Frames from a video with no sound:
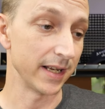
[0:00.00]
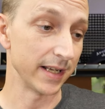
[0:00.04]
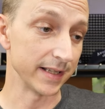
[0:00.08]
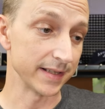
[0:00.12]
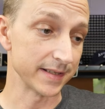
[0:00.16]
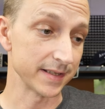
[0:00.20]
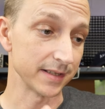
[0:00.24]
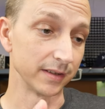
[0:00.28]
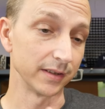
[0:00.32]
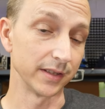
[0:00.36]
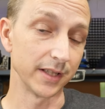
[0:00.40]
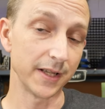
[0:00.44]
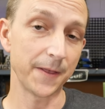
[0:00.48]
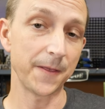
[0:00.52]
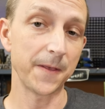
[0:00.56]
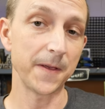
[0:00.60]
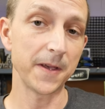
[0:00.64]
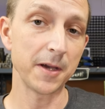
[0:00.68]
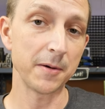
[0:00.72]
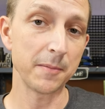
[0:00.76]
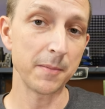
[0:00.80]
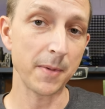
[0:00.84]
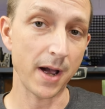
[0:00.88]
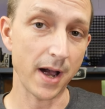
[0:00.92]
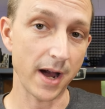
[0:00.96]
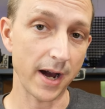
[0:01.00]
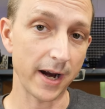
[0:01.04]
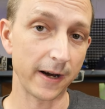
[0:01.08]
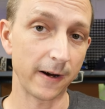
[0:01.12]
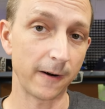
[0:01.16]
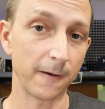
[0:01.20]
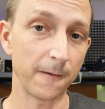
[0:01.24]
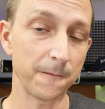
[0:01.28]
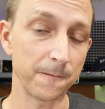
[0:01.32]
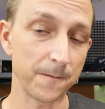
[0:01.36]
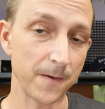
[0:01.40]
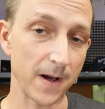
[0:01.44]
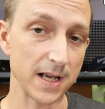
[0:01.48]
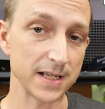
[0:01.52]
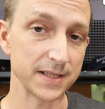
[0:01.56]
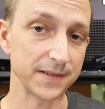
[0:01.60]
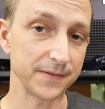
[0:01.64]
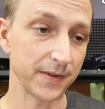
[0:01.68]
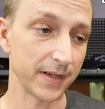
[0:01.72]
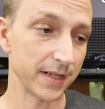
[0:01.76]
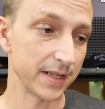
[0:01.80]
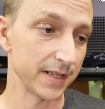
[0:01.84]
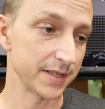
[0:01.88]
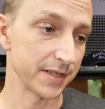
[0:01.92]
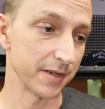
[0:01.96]
It's lithium iron
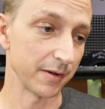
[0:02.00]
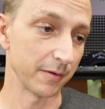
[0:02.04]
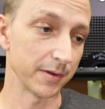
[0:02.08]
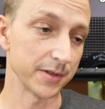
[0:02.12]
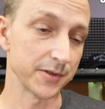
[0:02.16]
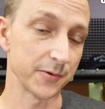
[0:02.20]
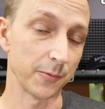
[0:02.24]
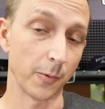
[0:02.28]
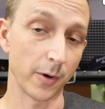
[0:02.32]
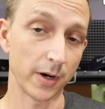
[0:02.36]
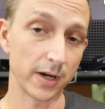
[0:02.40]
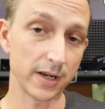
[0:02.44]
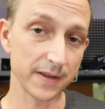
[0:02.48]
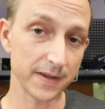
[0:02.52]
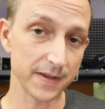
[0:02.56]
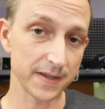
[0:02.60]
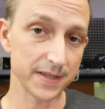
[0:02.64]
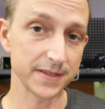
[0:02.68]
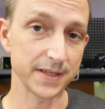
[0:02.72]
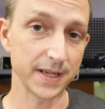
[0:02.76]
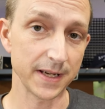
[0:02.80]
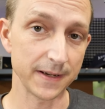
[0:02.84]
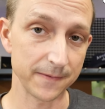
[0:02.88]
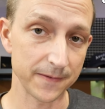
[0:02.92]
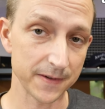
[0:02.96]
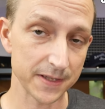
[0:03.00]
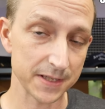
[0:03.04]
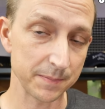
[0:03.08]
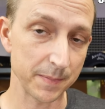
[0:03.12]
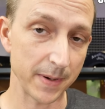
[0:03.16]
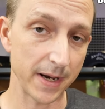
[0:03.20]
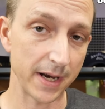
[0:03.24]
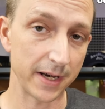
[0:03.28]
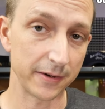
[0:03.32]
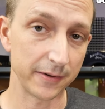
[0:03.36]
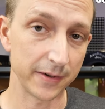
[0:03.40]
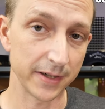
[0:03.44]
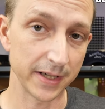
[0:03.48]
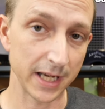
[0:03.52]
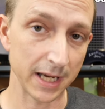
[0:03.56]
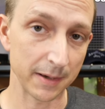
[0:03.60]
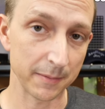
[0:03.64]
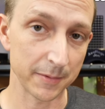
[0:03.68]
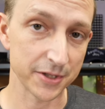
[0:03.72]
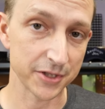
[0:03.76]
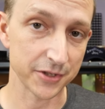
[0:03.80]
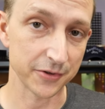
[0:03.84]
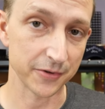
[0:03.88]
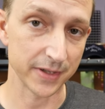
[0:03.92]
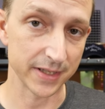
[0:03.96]
phosphate, so it's one of the safest battery
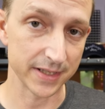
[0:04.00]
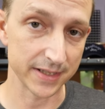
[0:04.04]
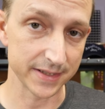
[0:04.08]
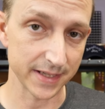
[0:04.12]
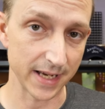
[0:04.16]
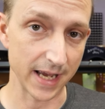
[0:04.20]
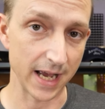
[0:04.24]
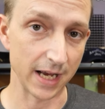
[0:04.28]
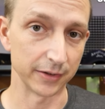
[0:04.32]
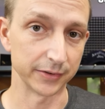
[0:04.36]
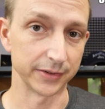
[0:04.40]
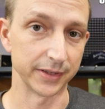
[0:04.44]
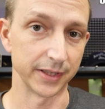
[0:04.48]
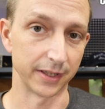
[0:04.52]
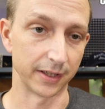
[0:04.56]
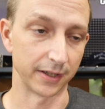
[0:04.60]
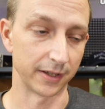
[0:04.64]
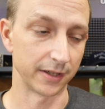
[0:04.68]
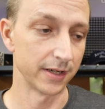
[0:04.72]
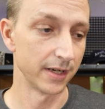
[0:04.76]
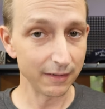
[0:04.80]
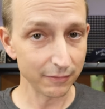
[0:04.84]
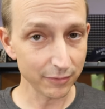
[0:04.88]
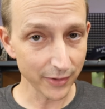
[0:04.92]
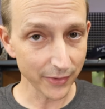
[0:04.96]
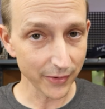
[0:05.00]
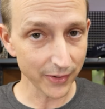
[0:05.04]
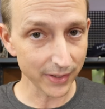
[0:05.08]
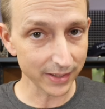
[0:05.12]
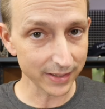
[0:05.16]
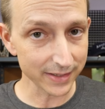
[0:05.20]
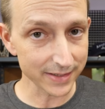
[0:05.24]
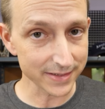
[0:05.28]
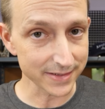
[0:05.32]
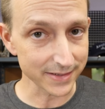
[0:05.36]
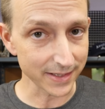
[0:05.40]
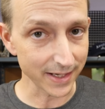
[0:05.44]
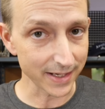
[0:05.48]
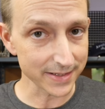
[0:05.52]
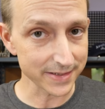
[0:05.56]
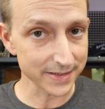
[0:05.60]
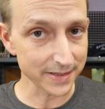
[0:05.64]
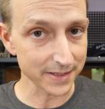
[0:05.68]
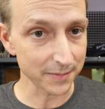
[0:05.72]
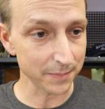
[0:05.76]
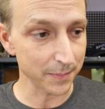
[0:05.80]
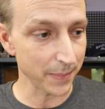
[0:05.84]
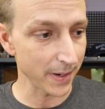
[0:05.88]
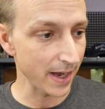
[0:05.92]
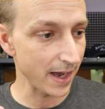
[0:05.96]
chemistries out there. Everything is
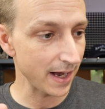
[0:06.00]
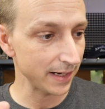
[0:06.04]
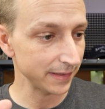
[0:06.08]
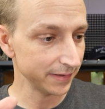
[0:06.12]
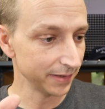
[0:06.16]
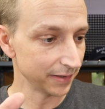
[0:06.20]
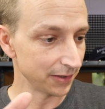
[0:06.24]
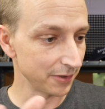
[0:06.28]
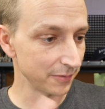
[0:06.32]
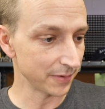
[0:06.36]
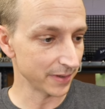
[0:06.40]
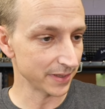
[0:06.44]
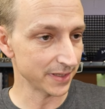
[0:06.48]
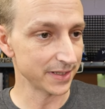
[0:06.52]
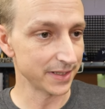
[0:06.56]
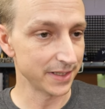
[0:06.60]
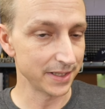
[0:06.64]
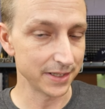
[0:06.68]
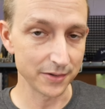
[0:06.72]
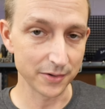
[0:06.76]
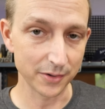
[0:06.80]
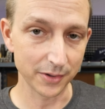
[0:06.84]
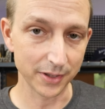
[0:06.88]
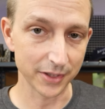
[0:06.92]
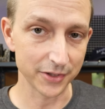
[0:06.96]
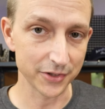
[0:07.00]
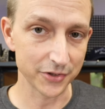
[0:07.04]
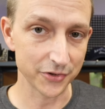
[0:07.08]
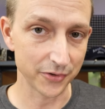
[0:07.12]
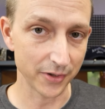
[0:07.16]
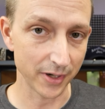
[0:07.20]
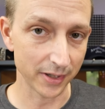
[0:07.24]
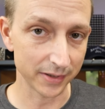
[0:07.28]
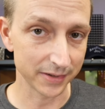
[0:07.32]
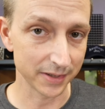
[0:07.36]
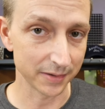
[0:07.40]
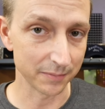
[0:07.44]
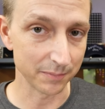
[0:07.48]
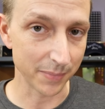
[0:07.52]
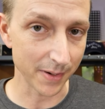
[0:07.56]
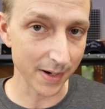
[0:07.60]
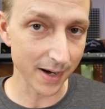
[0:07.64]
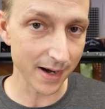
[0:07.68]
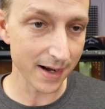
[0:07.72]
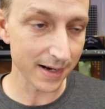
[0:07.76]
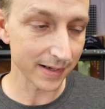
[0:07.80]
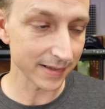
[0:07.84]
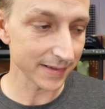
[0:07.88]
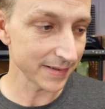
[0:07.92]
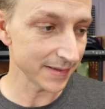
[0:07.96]
nicely packed into a steel constructed
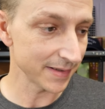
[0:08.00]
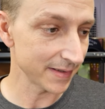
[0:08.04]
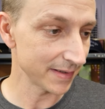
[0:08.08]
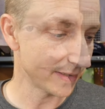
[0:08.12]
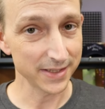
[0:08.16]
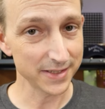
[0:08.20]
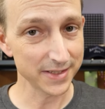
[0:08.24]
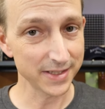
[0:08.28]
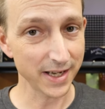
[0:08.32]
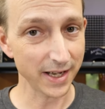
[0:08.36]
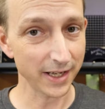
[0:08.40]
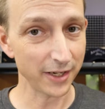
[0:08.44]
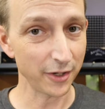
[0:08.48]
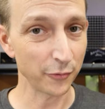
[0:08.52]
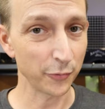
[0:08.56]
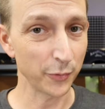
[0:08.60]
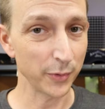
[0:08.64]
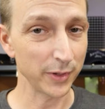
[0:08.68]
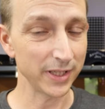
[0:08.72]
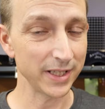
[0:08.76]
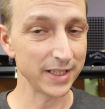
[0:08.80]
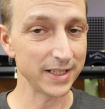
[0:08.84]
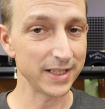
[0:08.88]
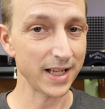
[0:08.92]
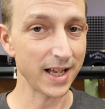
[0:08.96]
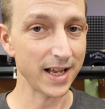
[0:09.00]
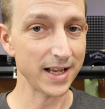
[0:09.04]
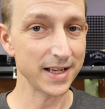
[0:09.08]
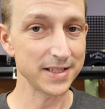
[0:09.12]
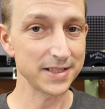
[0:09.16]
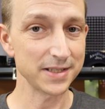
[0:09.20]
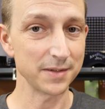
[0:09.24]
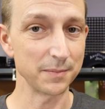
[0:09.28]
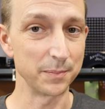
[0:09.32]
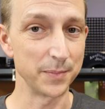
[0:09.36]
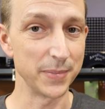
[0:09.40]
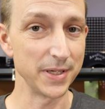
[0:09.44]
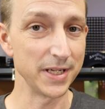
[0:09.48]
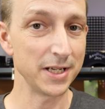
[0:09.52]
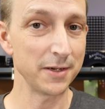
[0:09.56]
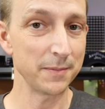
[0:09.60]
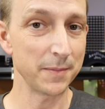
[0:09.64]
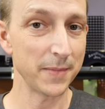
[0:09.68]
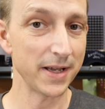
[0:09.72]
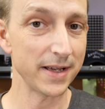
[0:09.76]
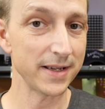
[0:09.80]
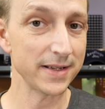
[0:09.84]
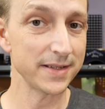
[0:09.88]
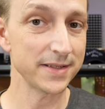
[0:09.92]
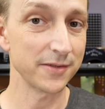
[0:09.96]
box. It's got a really nice
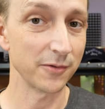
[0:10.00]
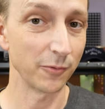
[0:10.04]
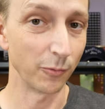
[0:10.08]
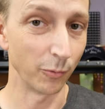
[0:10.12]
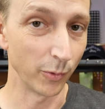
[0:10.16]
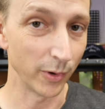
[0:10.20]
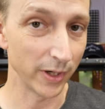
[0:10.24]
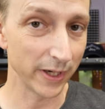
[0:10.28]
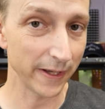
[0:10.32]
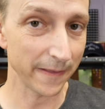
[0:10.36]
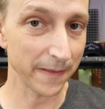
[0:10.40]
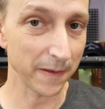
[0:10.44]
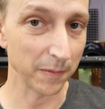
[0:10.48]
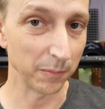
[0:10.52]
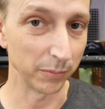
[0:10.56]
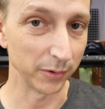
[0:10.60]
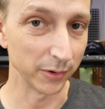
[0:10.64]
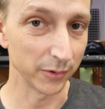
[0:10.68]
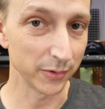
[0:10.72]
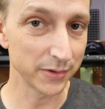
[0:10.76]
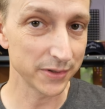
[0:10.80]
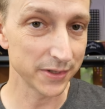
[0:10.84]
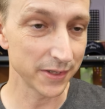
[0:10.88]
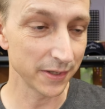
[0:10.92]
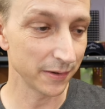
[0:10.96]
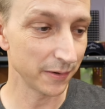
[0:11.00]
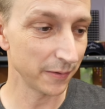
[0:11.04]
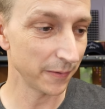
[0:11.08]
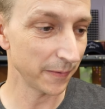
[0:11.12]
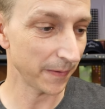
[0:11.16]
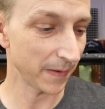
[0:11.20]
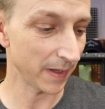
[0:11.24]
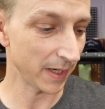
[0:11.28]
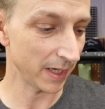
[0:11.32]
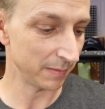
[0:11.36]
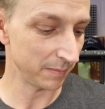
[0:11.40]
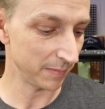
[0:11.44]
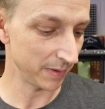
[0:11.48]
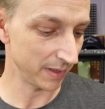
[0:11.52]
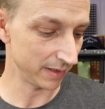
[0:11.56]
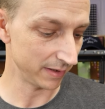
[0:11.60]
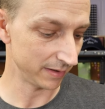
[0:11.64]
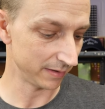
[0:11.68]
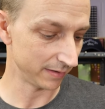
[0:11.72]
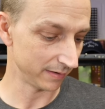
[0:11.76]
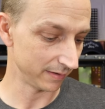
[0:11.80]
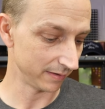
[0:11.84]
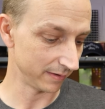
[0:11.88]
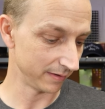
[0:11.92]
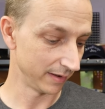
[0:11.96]
BMS with Bluetooth. I
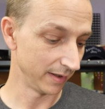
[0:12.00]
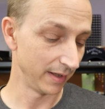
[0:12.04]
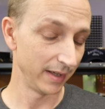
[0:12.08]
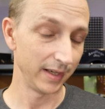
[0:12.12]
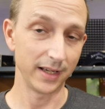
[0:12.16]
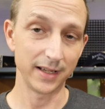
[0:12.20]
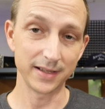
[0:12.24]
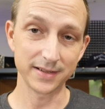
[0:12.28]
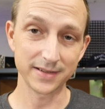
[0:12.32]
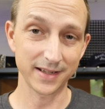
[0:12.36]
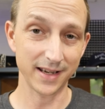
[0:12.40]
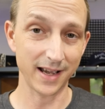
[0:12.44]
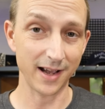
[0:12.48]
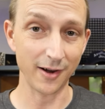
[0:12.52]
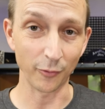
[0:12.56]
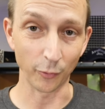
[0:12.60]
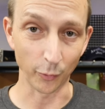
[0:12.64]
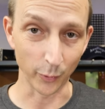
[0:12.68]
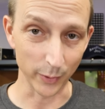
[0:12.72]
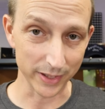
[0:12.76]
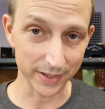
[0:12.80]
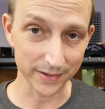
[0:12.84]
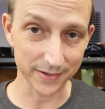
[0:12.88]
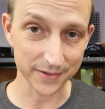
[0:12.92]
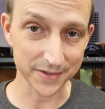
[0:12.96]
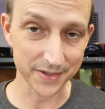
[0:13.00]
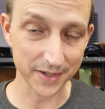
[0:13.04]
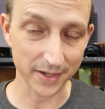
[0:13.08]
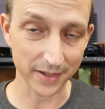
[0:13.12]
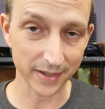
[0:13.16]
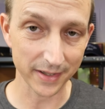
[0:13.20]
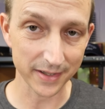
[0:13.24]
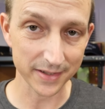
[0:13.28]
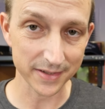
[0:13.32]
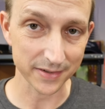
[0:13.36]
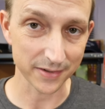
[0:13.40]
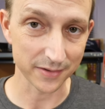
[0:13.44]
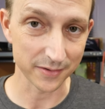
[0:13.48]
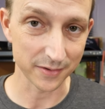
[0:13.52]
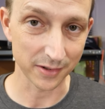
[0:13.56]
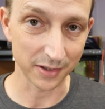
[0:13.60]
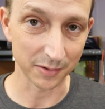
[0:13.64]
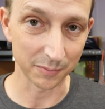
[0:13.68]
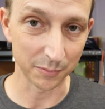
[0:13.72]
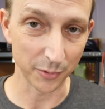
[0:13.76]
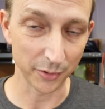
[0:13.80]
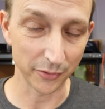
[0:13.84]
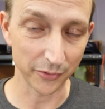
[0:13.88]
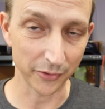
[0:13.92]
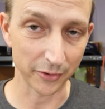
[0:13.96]
mean, it's got wheels on it so you
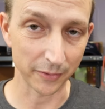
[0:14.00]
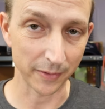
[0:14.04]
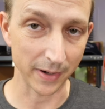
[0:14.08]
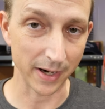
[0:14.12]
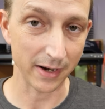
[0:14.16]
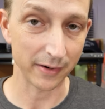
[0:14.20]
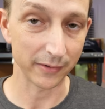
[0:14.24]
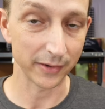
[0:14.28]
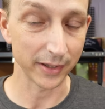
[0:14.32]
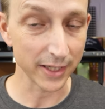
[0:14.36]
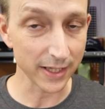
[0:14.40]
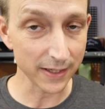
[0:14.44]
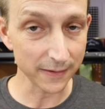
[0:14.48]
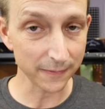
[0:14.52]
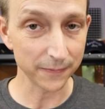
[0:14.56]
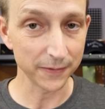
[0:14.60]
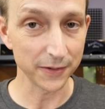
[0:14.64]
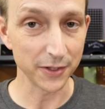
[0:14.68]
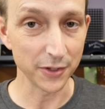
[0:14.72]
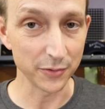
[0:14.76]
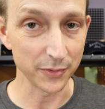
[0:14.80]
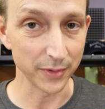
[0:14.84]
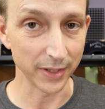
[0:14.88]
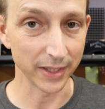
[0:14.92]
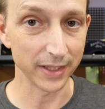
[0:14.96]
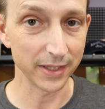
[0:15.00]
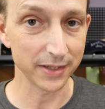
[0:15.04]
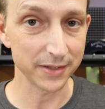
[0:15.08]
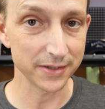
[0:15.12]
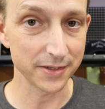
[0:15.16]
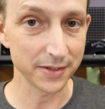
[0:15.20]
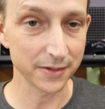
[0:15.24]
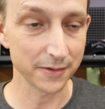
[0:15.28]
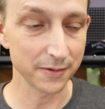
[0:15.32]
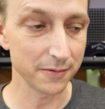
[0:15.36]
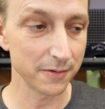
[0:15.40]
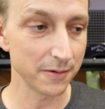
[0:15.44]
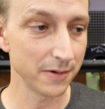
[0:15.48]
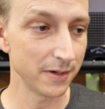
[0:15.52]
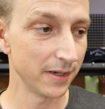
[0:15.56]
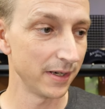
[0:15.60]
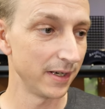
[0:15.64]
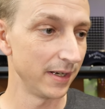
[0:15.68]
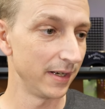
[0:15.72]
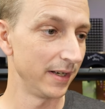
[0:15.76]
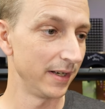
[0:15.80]
can move it around if you need it to.